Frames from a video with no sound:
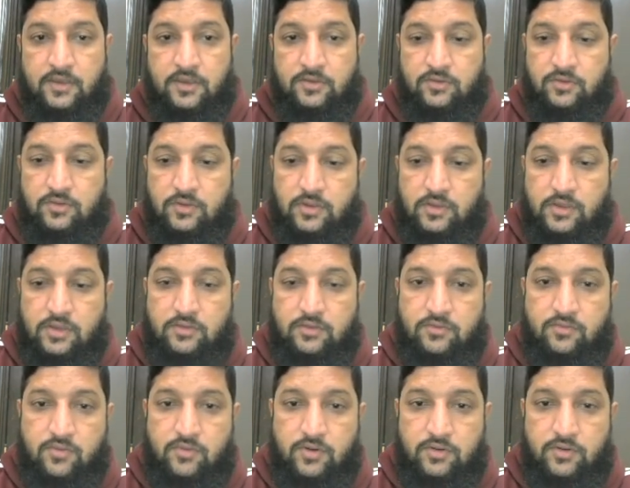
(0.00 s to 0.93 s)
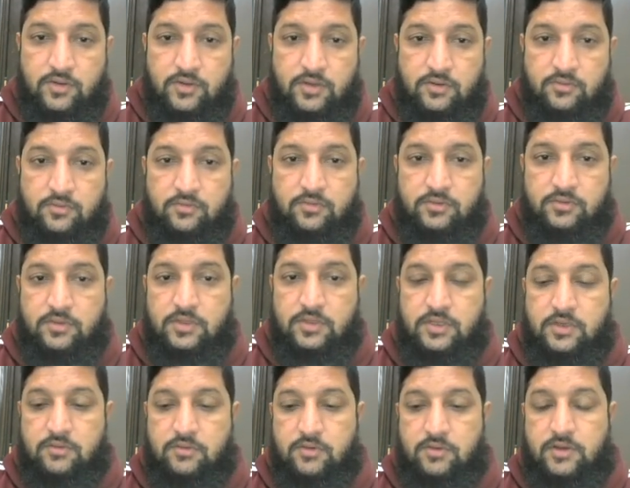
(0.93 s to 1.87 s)
So yes, what we can do is
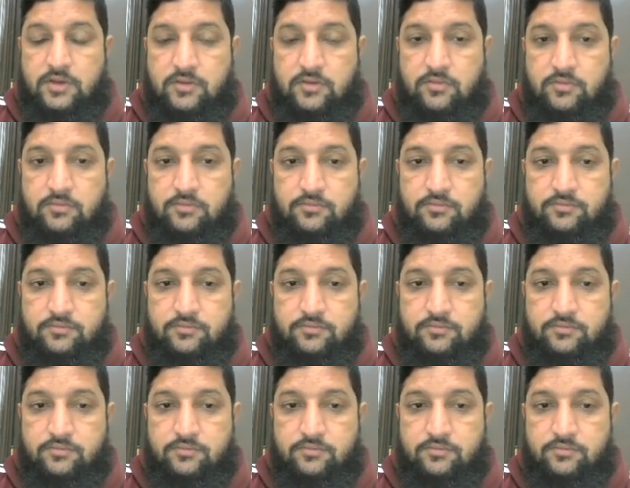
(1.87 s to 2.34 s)
equal to